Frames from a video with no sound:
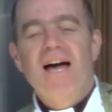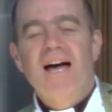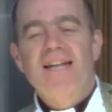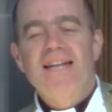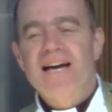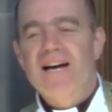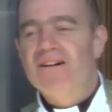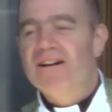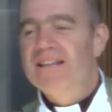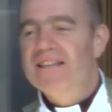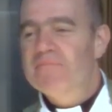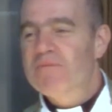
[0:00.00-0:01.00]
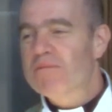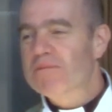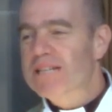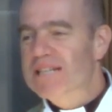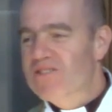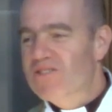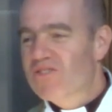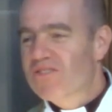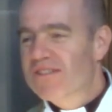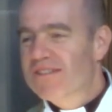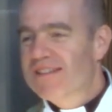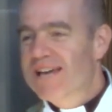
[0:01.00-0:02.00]
Now, the problem is
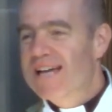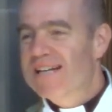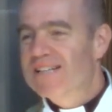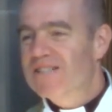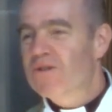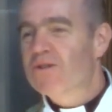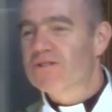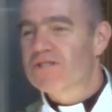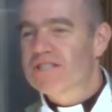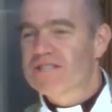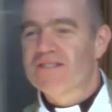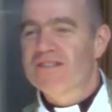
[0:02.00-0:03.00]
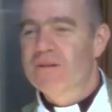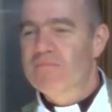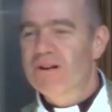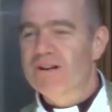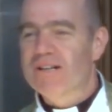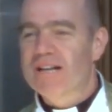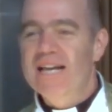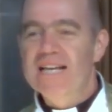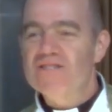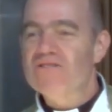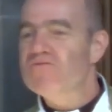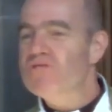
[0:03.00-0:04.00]
that a torch that's on in your pocket
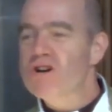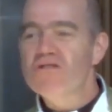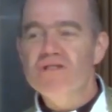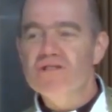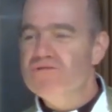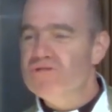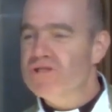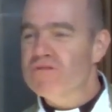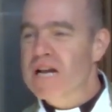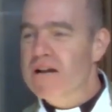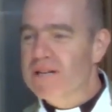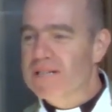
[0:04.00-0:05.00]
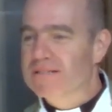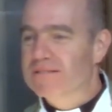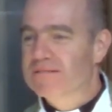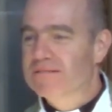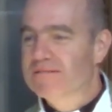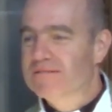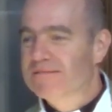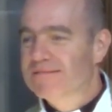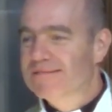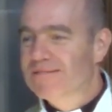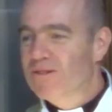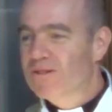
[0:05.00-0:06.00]
is of no use to anyone.
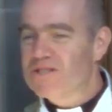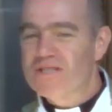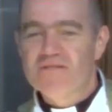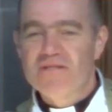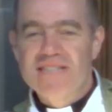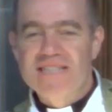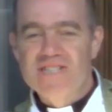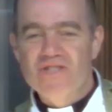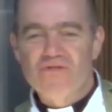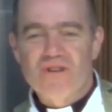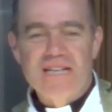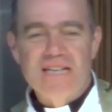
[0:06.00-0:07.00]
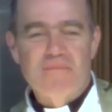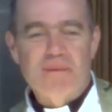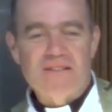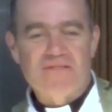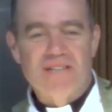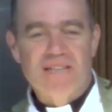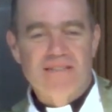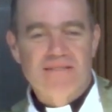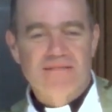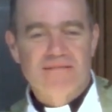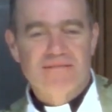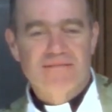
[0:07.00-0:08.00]
All it's doing is draining your battery.
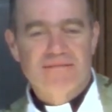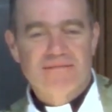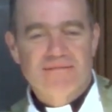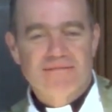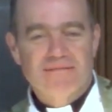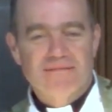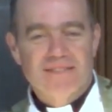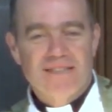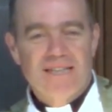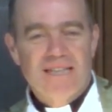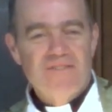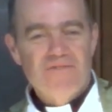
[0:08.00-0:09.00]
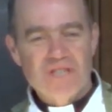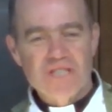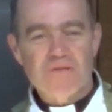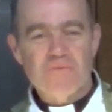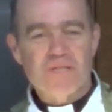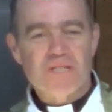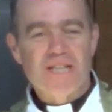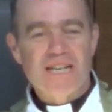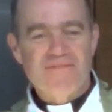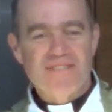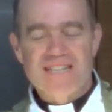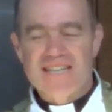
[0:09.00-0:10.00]
If Jesus was
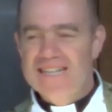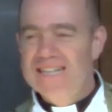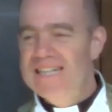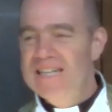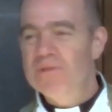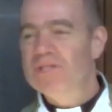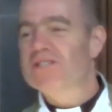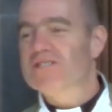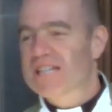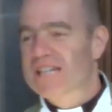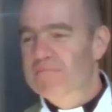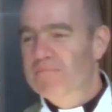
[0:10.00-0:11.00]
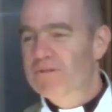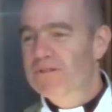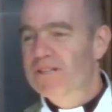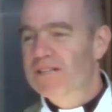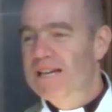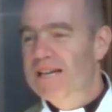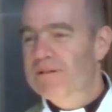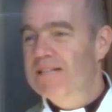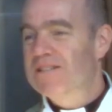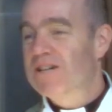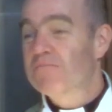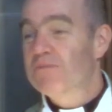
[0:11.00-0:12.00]
alive today, he would not say, don't put your
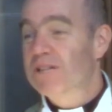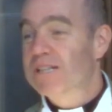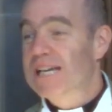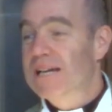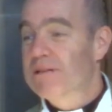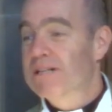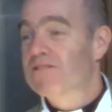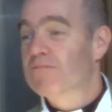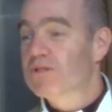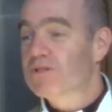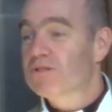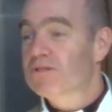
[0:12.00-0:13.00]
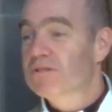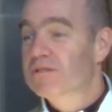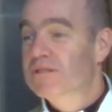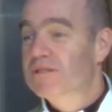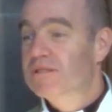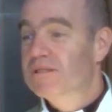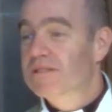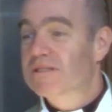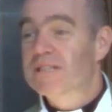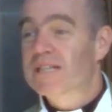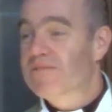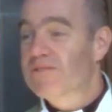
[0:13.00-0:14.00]
lamp under a bushel, because
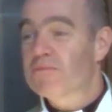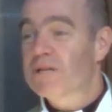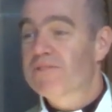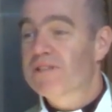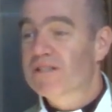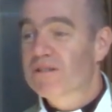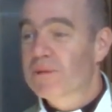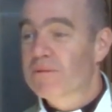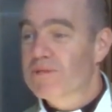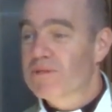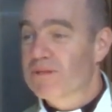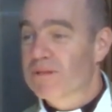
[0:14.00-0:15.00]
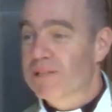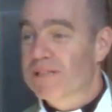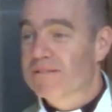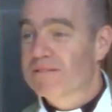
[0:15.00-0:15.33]
none of us would have a clue what he was talking about.